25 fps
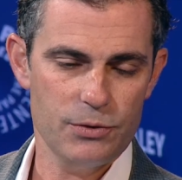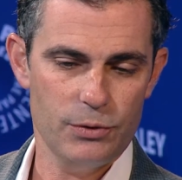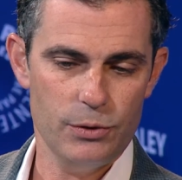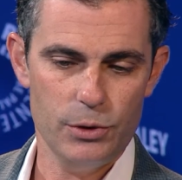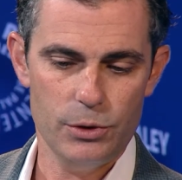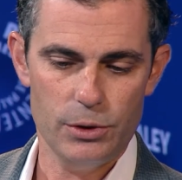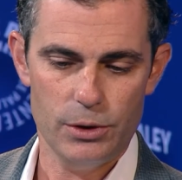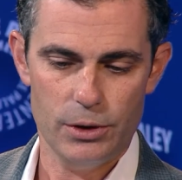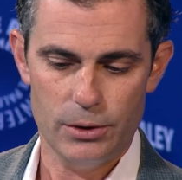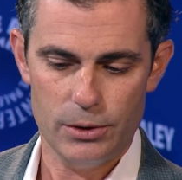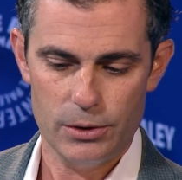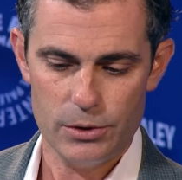few
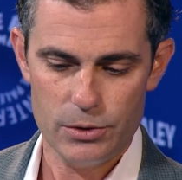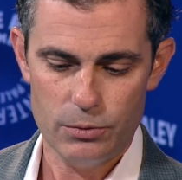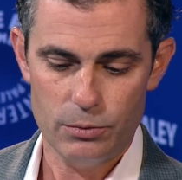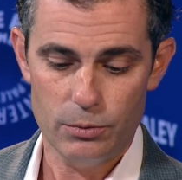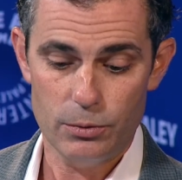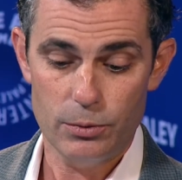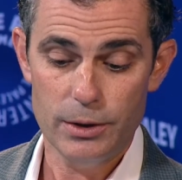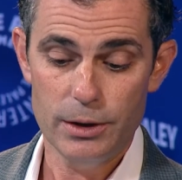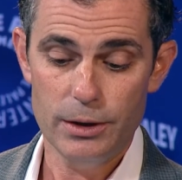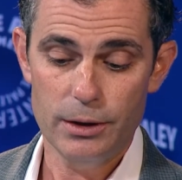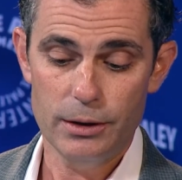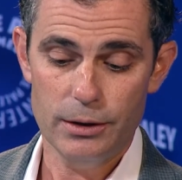years
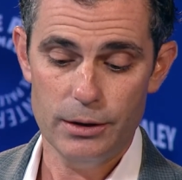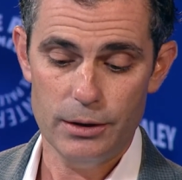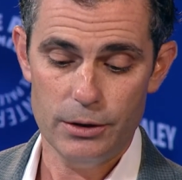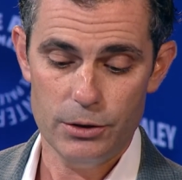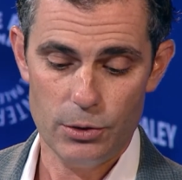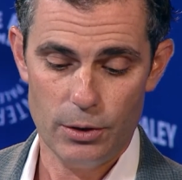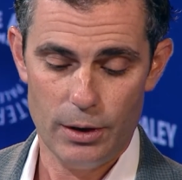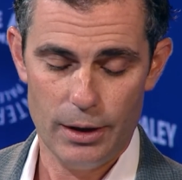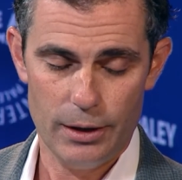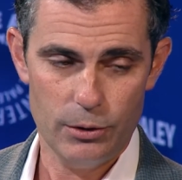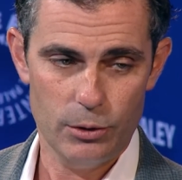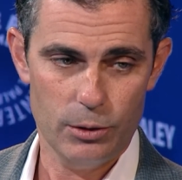really
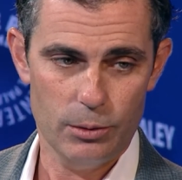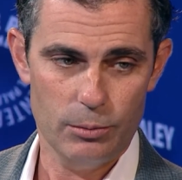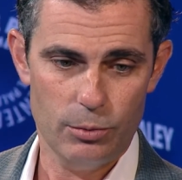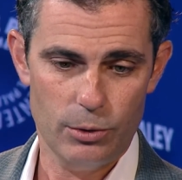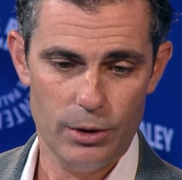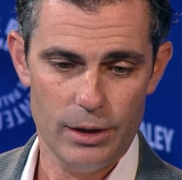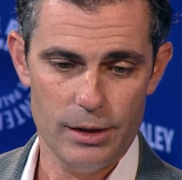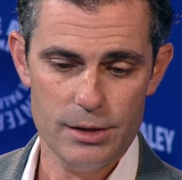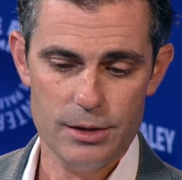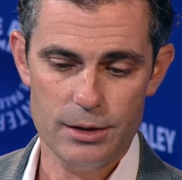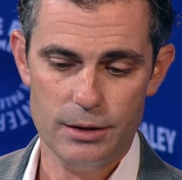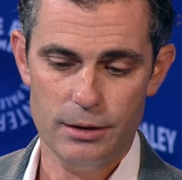trying to
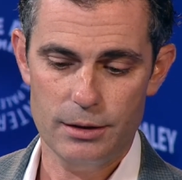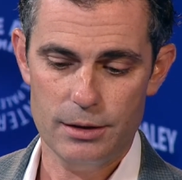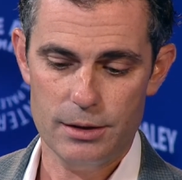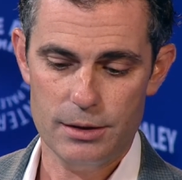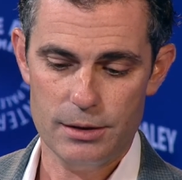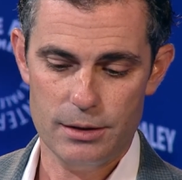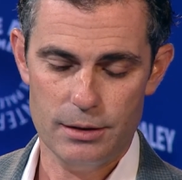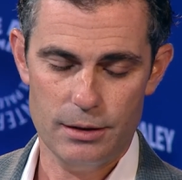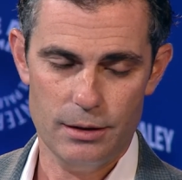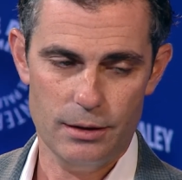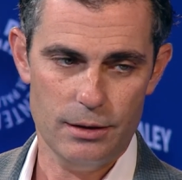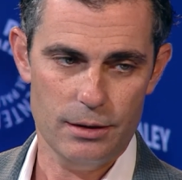embrace
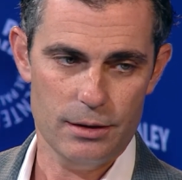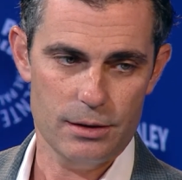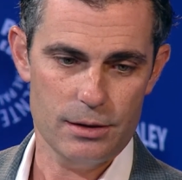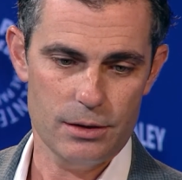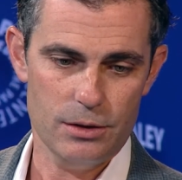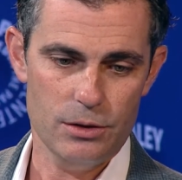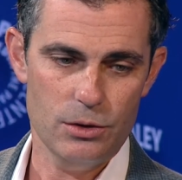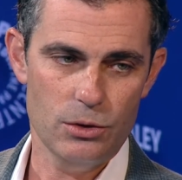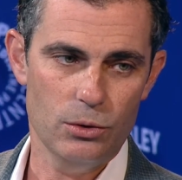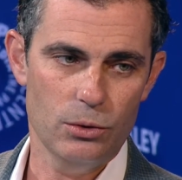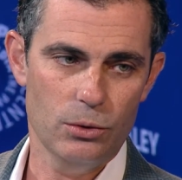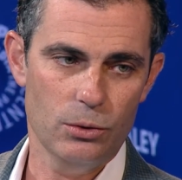this, this,
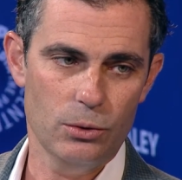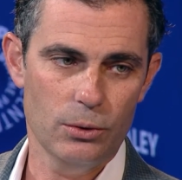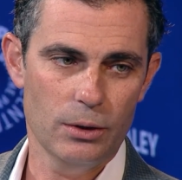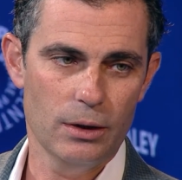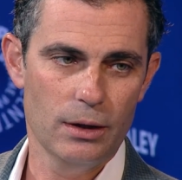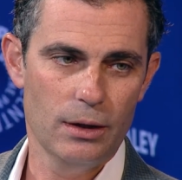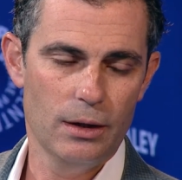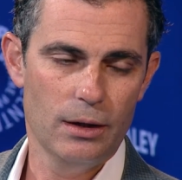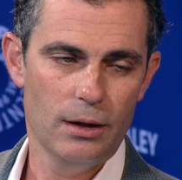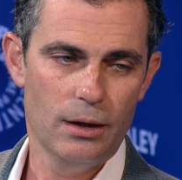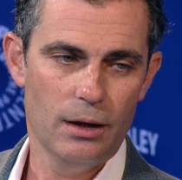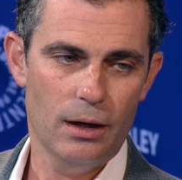new,
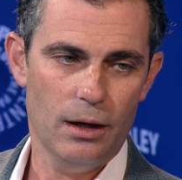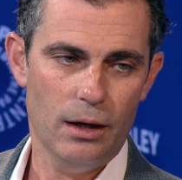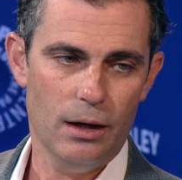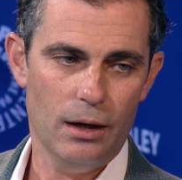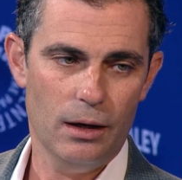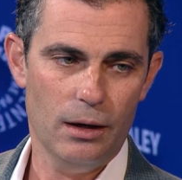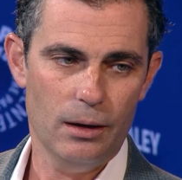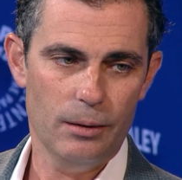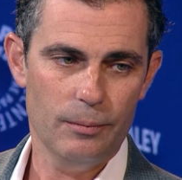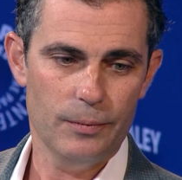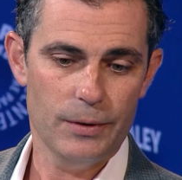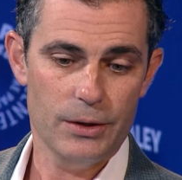
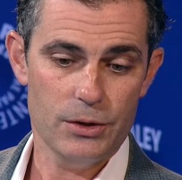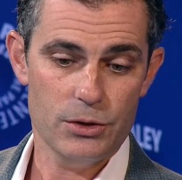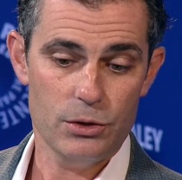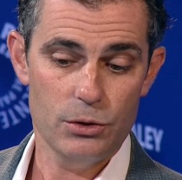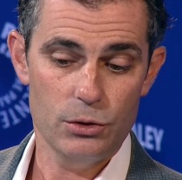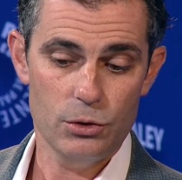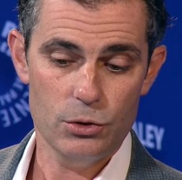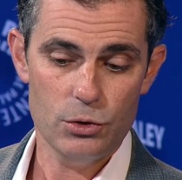um, this new